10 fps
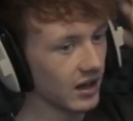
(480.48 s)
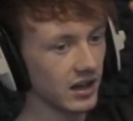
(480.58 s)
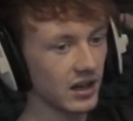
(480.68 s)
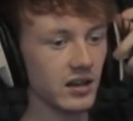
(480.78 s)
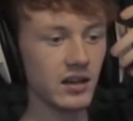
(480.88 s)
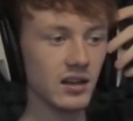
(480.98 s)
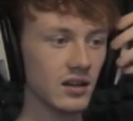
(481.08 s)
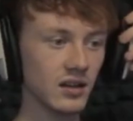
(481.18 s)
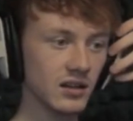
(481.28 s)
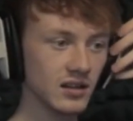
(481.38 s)
And then
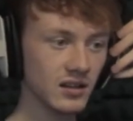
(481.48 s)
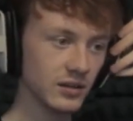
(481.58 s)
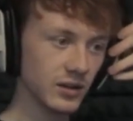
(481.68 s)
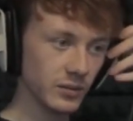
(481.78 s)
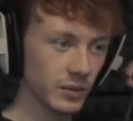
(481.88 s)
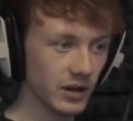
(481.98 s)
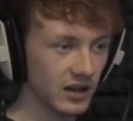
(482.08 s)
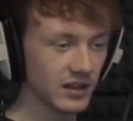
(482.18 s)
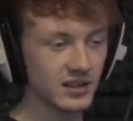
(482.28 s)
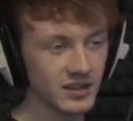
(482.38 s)
you
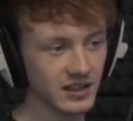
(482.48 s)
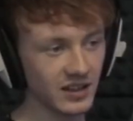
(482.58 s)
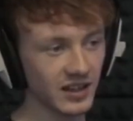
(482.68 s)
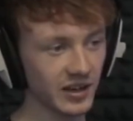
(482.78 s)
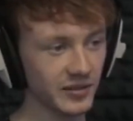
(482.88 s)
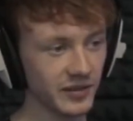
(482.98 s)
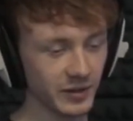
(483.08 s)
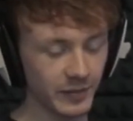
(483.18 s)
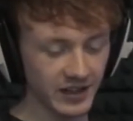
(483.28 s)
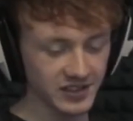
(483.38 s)
uh, look over
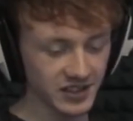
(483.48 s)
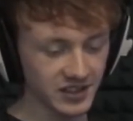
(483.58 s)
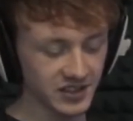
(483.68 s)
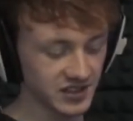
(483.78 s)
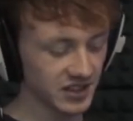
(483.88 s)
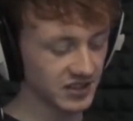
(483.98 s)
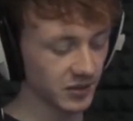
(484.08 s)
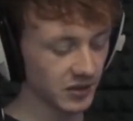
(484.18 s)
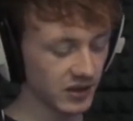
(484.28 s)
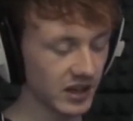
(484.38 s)
your balance and you just see
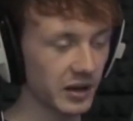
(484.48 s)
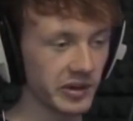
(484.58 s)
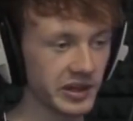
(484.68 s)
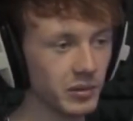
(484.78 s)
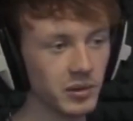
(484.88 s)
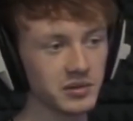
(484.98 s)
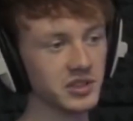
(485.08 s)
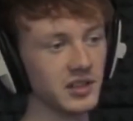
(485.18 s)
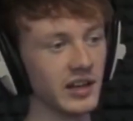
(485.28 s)
someone looking up at you. What would you